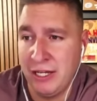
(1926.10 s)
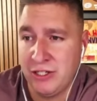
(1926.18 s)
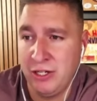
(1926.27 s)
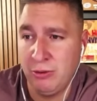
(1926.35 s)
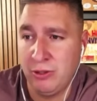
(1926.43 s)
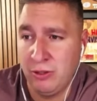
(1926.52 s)
year
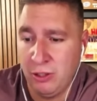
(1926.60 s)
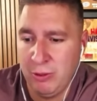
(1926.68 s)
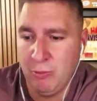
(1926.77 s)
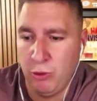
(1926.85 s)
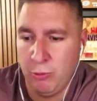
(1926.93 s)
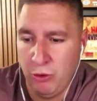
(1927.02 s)
with a little bit
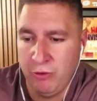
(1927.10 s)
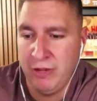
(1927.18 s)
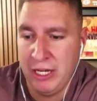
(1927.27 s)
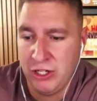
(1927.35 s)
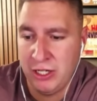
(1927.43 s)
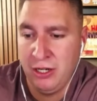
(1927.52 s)
more
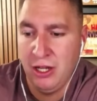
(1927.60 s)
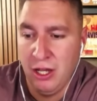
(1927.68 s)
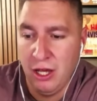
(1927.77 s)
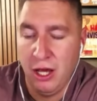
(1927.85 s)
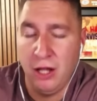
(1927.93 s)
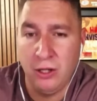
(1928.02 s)
motivation,
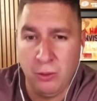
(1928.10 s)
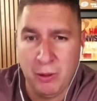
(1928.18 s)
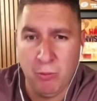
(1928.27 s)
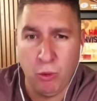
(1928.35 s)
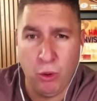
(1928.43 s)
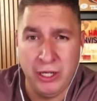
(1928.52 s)
a little bit
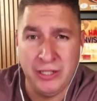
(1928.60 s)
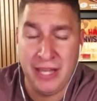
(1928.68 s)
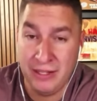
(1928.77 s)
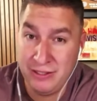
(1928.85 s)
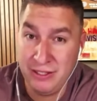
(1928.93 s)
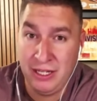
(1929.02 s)
more
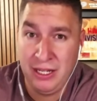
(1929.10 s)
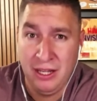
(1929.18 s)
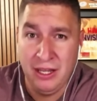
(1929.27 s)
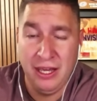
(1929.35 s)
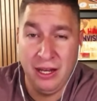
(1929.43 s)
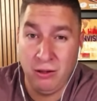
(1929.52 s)
intensity,
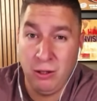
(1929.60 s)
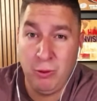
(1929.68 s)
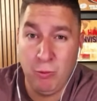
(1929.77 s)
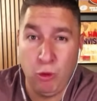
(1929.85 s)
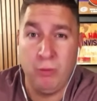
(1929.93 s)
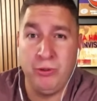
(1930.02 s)
and a little bit
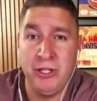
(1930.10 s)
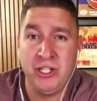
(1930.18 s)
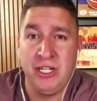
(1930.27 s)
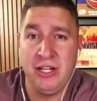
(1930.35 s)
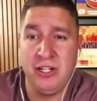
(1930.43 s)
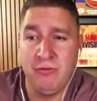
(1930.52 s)
more
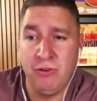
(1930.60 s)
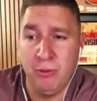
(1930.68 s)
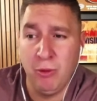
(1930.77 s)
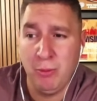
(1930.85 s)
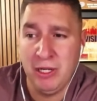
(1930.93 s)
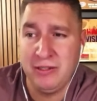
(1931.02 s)
appreciation for the
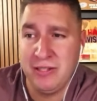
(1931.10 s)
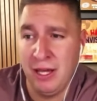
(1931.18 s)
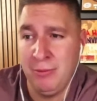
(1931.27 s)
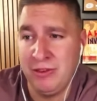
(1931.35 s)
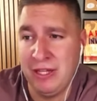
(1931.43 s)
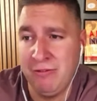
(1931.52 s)
moment in time
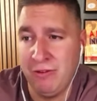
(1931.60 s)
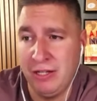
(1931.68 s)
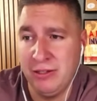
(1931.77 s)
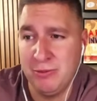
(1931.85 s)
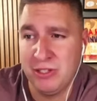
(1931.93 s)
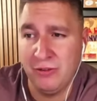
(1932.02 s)
that they find
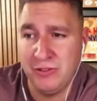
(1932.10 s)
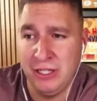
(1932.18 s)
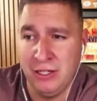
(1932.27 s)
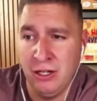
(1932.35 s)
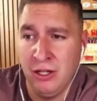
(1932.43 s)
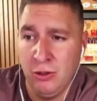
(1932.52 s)
themselves in
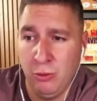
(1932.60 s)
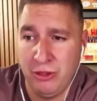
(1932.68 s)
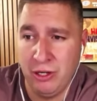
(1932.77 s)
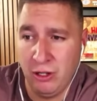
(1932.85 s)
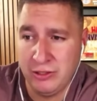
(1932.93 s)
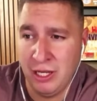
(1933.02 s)
with an
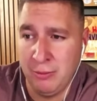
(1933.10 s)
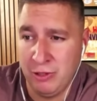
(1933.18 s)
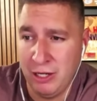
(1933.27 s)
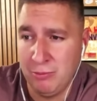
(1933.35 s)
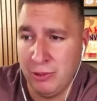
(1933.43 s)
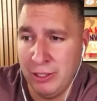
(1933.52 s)
all-time
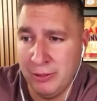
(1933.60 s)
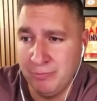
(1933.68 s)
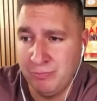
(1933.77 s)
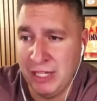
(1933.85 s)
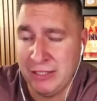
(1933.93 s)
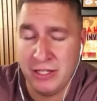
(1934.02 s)
great player.
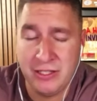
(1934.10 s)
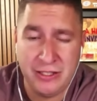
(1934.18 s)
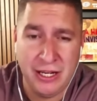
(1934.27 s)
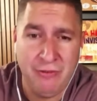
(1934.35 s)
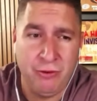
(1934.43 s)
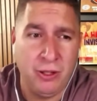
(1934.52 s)
That does it
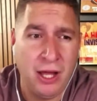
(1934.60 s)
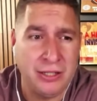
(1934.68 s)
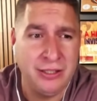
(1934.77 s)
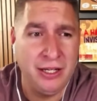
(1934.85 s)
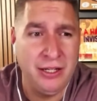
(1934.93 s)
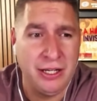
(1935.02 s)
today for Locked
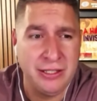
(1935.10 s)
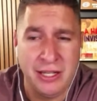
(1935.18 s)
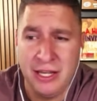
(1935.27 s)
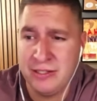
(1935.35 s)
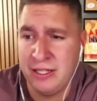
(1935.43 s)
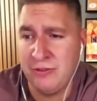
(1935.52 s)
On Nuggets,
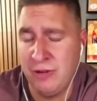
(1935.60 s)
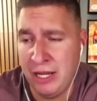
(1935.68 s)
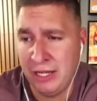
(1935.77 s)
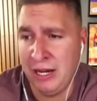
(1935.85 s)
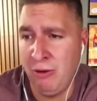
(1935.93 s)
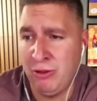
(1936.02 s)
guys. Thanks for hanging
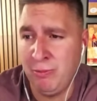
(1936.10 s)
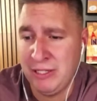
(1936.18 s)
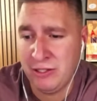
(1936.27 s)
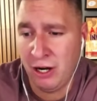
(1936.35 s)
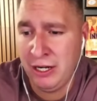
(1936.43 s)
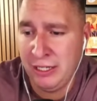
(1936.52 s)
out with me.
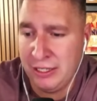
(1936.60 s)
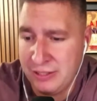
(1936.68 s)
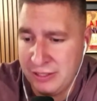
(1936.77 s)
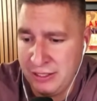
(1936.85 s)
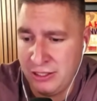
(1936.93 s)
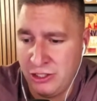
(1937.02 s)
Sorry I didn't get to
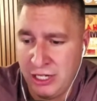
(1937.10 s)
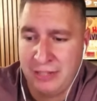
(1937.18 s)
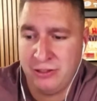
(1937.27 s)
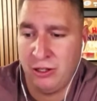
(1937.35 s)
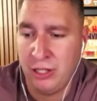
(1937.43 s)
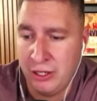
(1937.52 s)
see the chats.
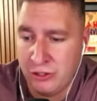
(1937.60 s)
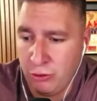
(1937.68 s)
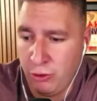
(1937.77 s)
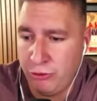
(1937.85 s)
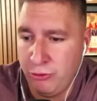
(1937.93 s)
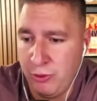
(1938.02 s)
I'll kind of scroll
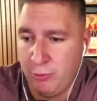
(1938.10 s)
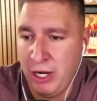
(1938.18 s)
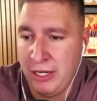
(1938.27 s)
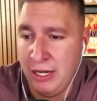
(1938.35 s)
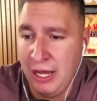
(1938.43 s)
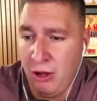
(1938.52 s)
through them right
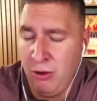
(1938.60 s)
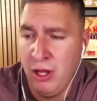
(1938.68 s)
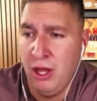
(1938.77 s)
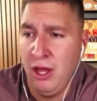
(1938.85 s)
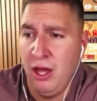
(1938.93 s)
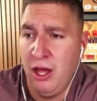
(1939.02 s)
now.
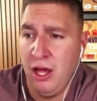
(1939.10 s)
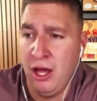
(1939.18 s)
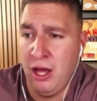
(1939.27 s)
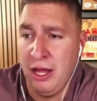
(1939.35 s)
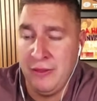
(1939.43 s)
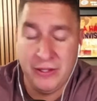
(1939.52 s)

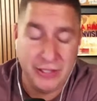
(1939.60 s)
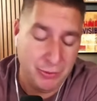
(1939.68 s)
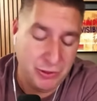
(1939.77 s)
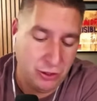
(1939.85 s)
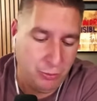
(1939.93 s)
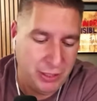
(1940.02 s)
And this
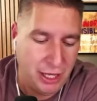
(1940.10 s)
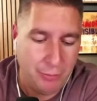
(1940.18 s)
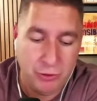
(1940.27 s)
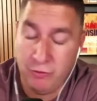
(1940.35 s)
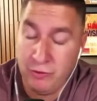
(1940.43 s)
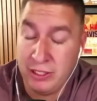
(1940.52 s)
episode will be up.
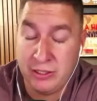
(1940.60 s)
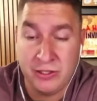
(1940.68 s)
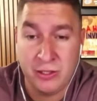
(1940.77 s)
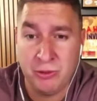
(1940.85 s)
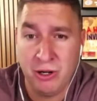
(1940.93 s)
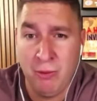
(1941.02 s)
Don't forget to
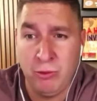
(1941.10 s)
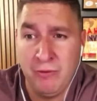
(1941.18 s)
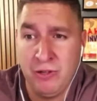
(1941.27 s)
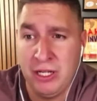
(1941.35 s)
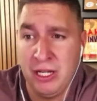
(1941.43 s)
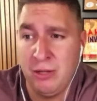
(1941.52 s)
subscribe wherever
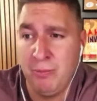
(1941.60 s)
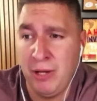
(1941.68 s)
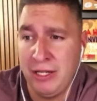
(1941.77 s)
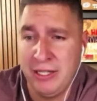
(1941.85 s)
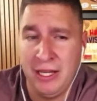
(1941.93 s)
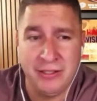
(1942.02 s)
you get your
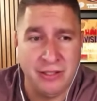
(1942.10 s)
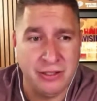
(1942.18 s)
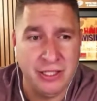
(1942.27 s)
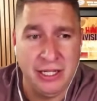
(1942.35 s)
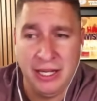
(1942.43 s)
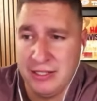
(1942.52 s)
podcasts. I'll see
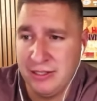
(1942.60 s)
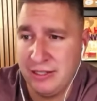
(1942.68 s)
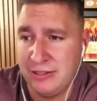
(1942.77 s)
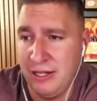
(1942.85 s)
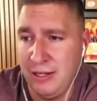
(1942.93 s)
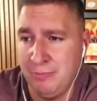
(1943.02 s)
you guys next
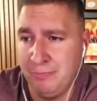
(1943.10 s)
time.